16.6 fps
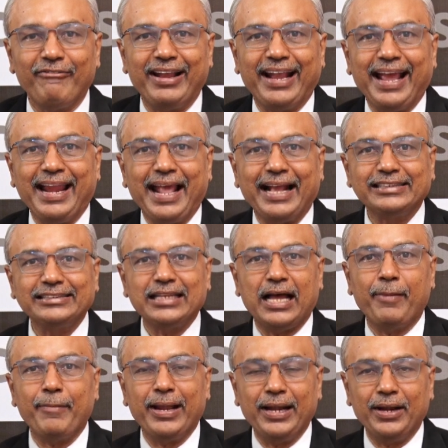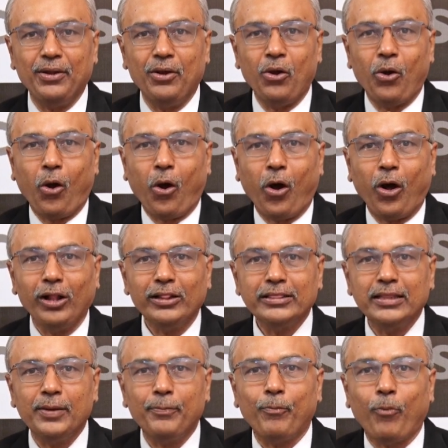we can examine all
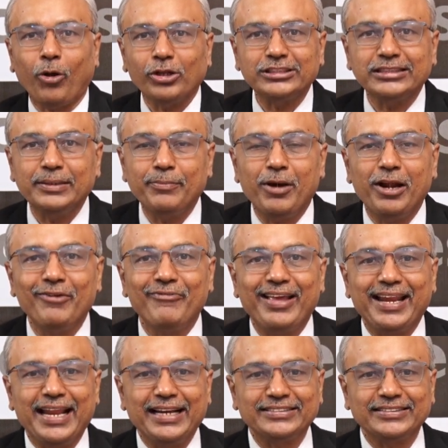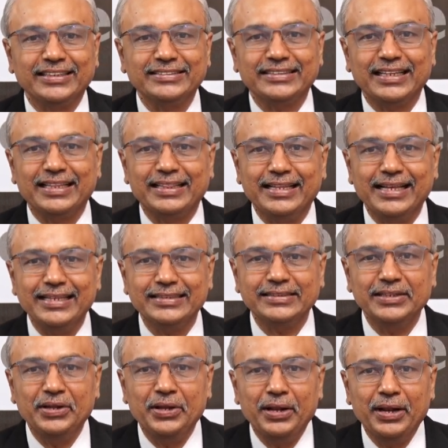the possible variations in this,
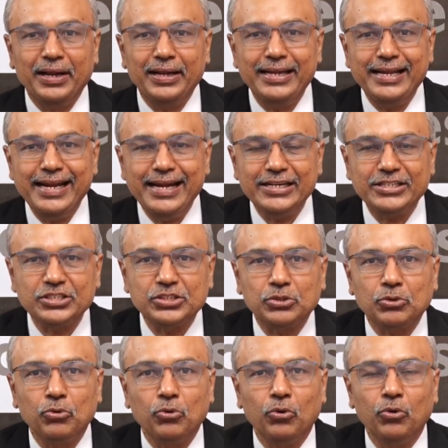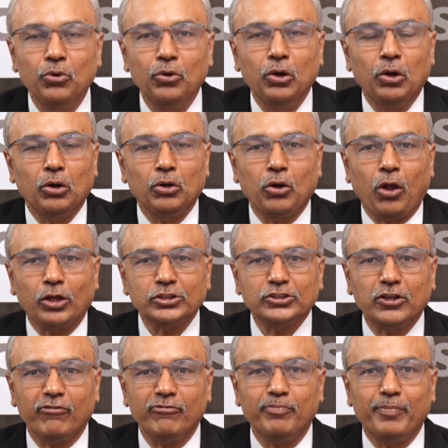leads to loss
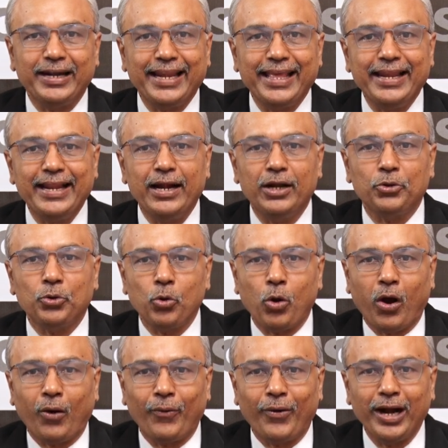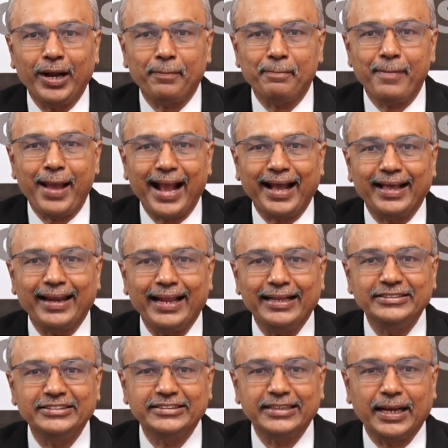of material to avoid back
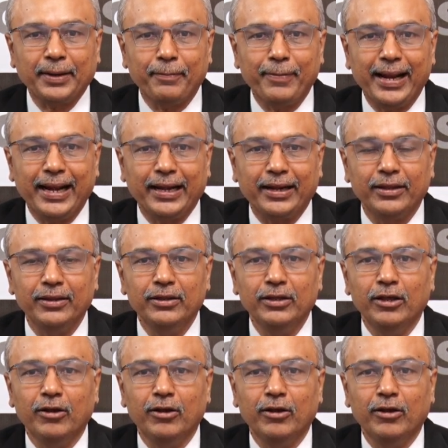rank checkmate.